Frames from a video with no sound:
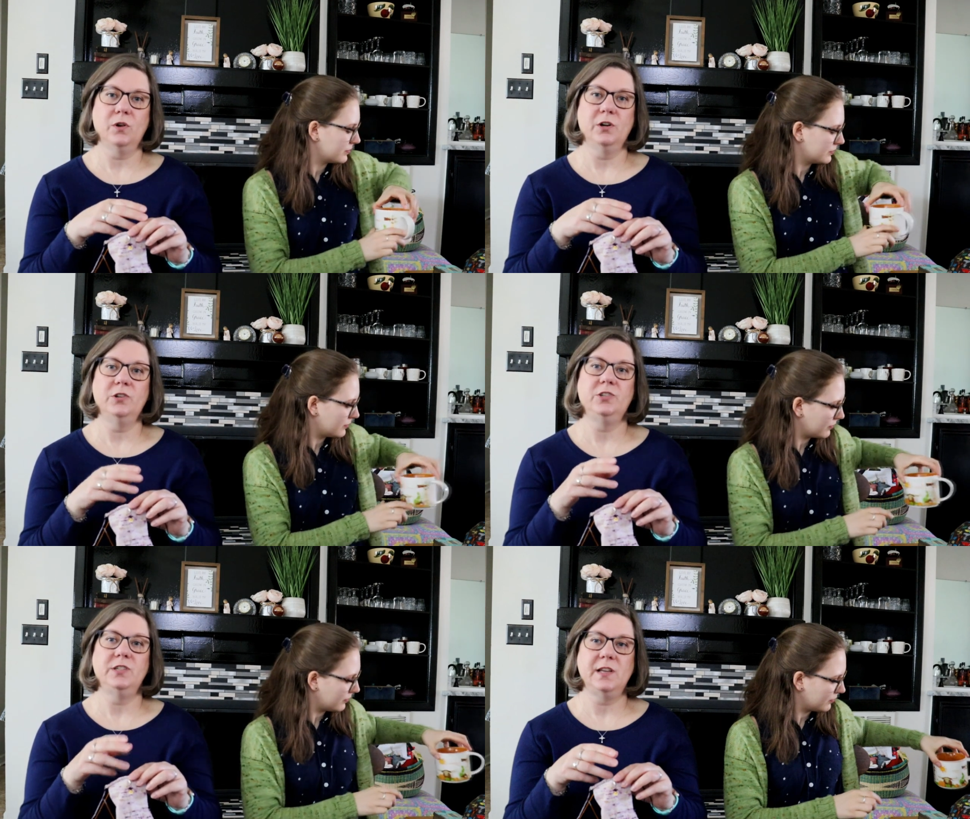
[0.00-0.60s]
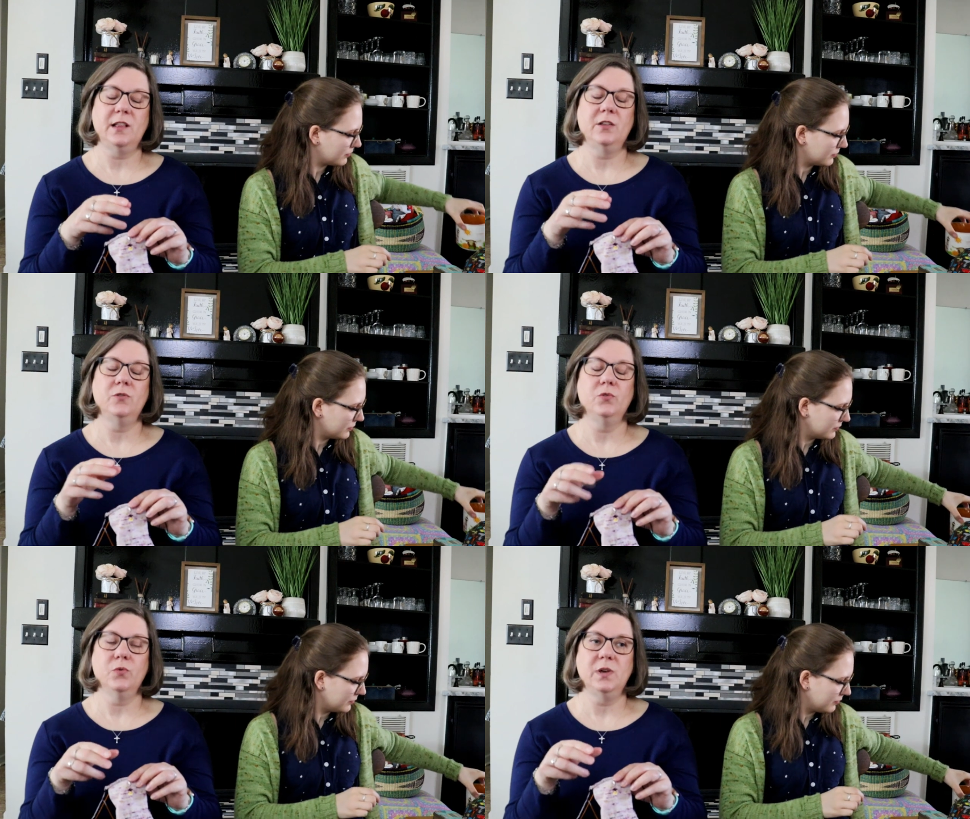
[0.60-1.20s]
Speaker 1: orange,
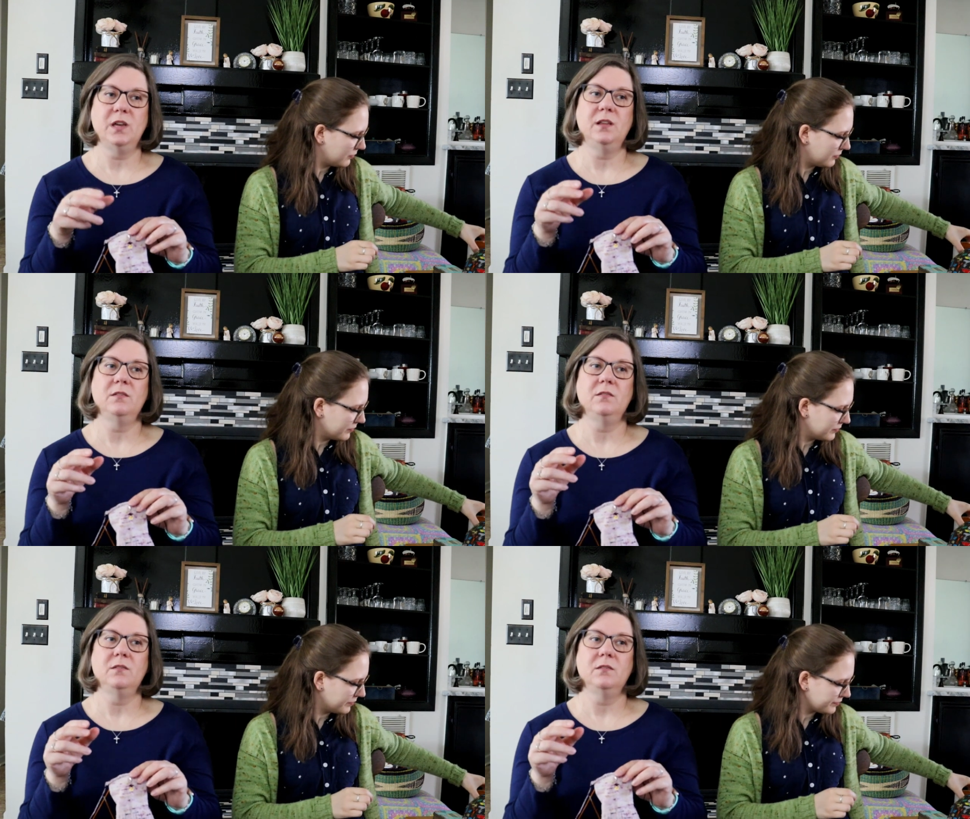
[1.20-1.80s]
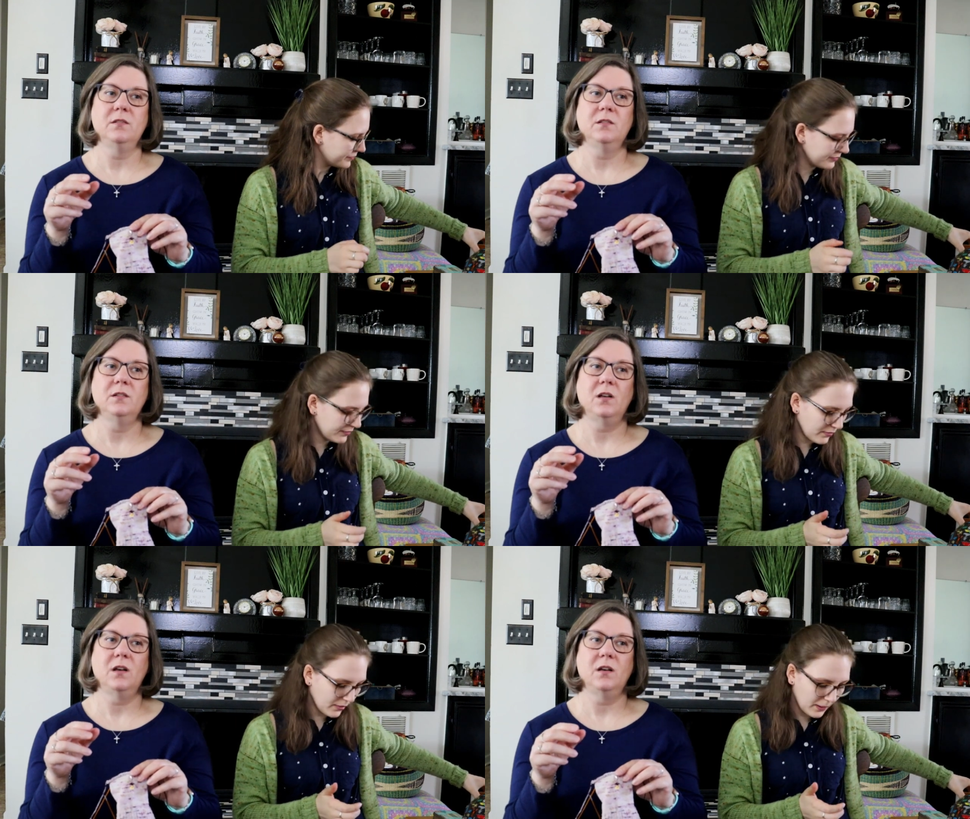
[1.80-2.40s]
yellow, green,
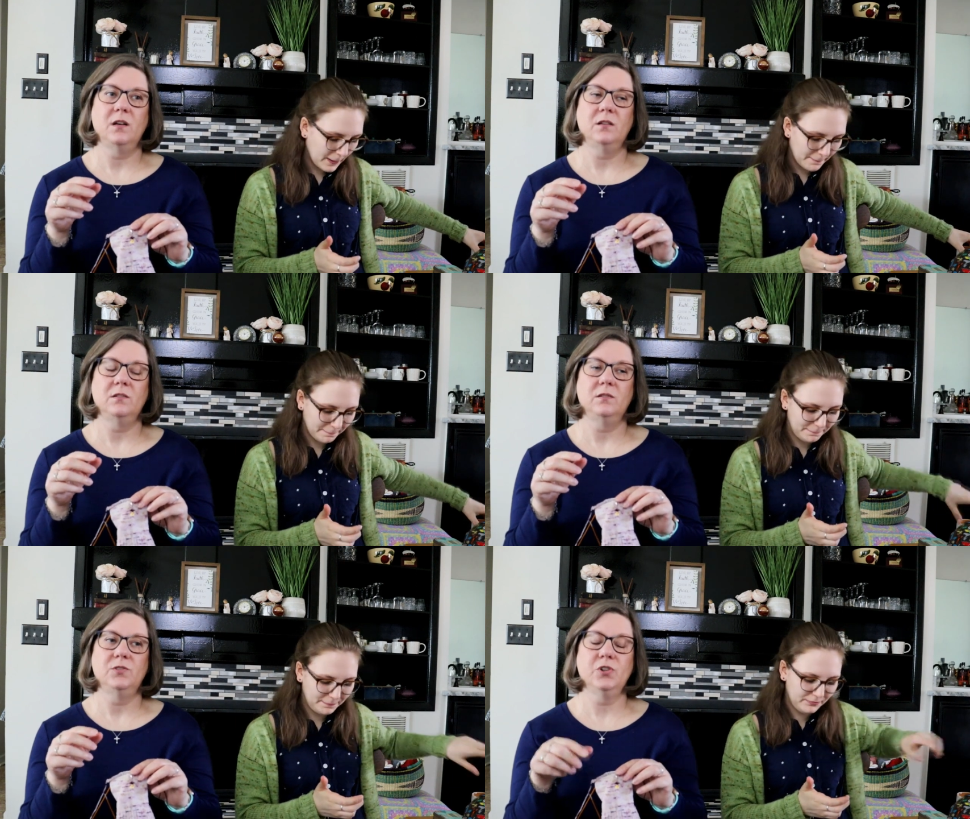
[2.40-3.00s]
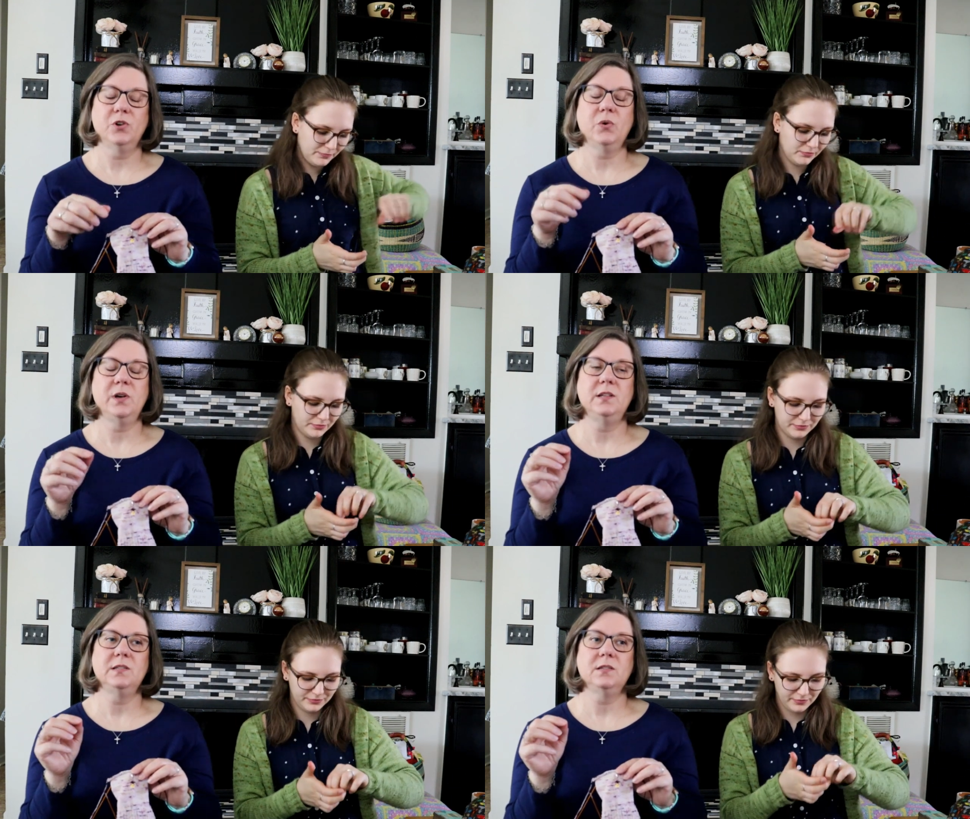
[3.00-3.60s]

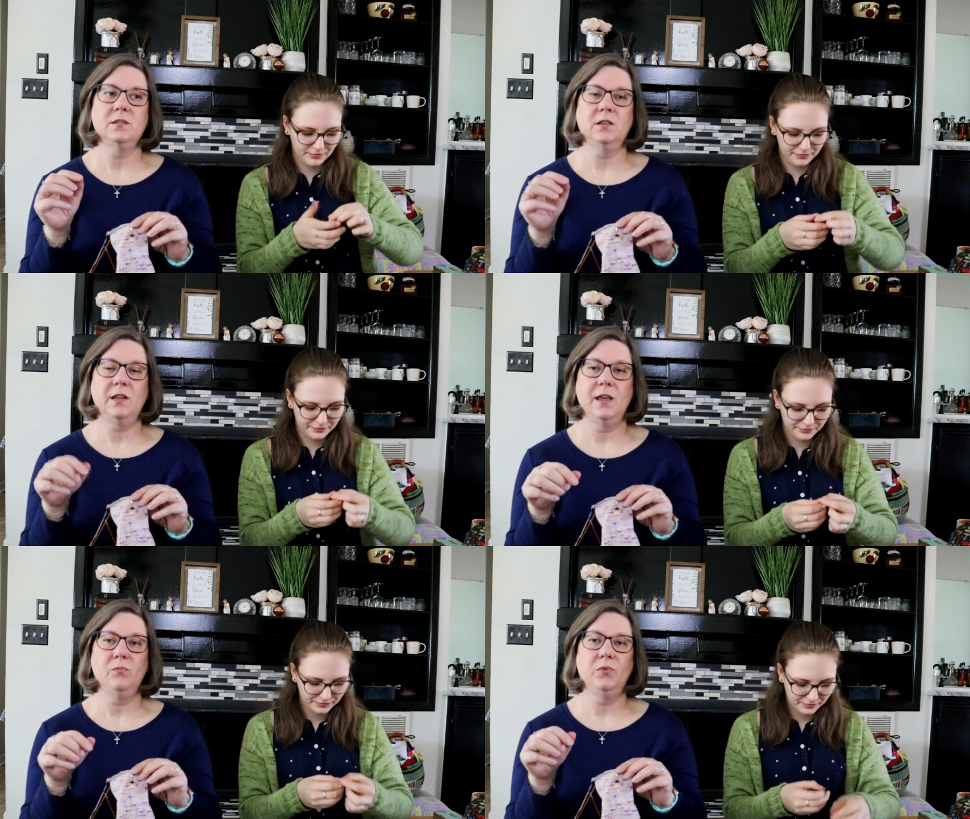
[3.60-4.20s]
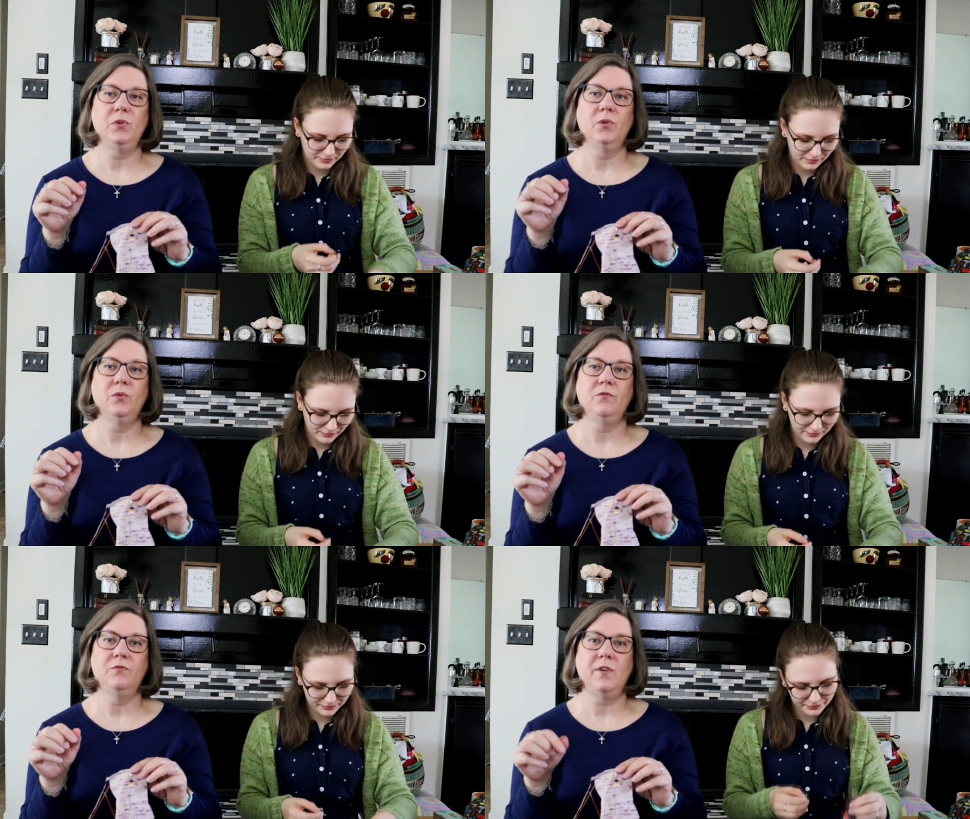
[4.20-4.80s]
turquoise, light
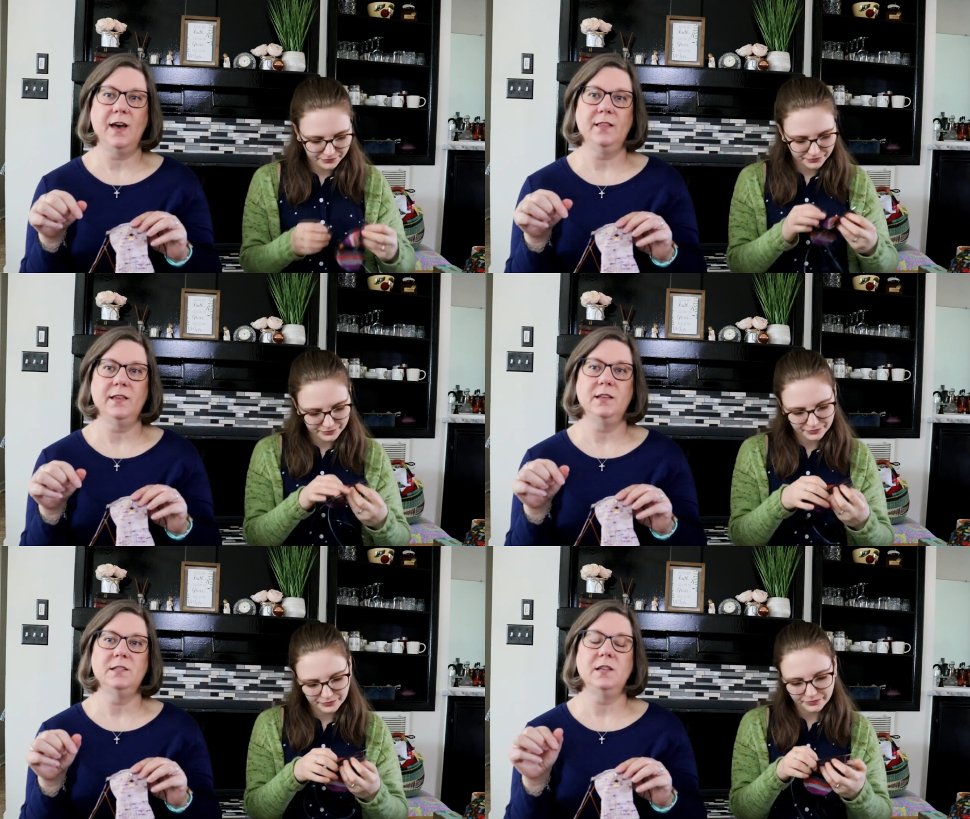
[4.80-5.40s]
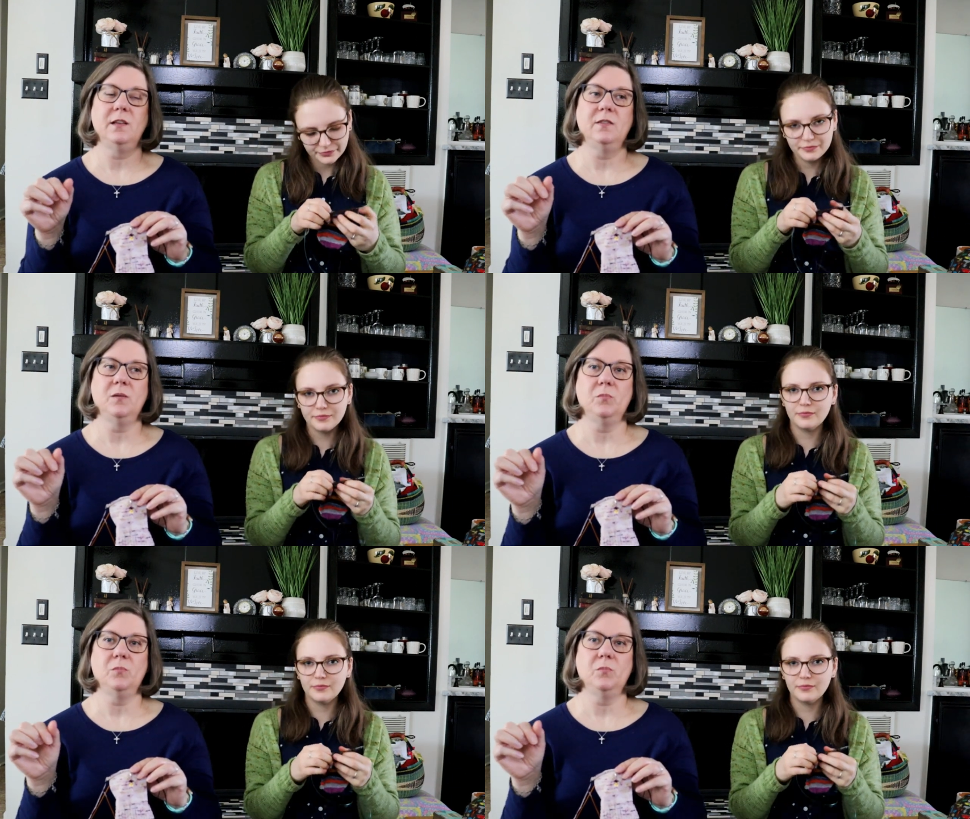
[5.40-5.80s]
blue, violet, and